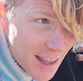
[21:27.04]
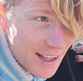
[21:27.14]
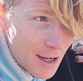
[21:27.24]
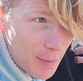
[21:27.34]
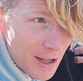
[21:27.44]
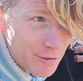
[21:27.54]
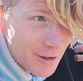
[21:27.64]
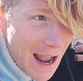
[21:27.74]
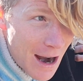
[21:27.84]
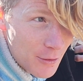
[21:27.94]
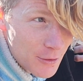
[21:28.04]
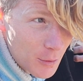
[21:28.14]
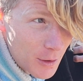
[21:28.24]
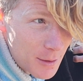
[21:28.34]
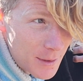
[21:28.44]
I think I played for an hour and
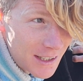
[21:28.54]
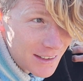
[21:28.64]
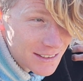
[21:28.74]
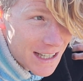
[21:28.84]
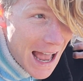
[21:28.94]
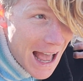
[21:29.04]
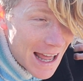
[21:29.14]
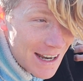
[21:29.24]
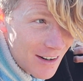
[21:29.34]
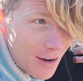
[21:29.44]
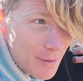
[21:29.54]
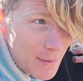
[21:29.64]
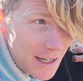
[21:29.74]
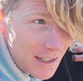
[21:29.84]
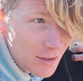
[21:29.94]
20 minutes and I
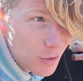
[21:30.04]
made